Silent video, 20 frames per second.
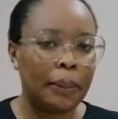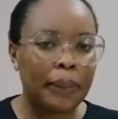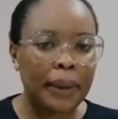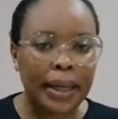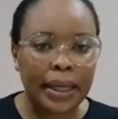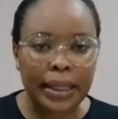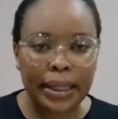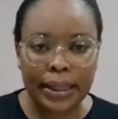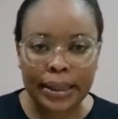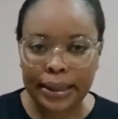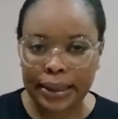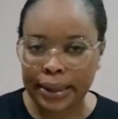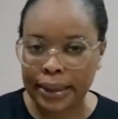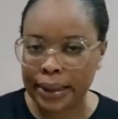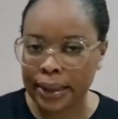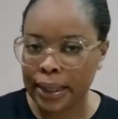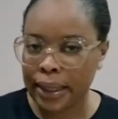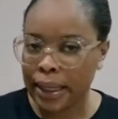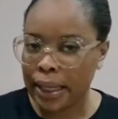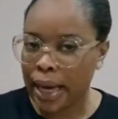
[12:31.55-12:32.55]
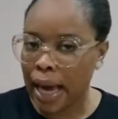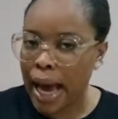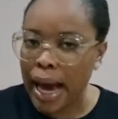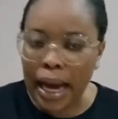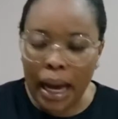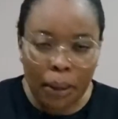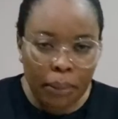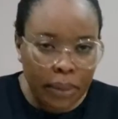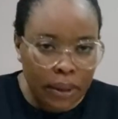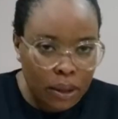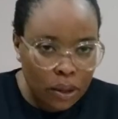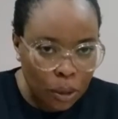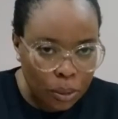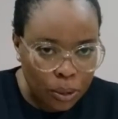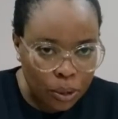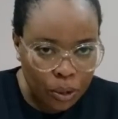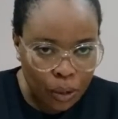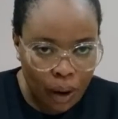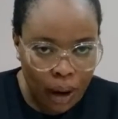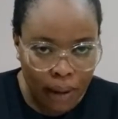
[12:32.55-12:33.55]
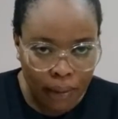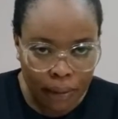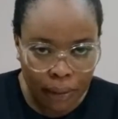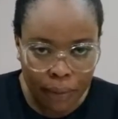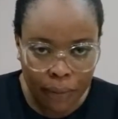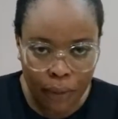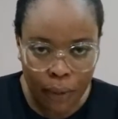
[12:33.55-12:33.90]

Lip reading: Because I can't be subscribing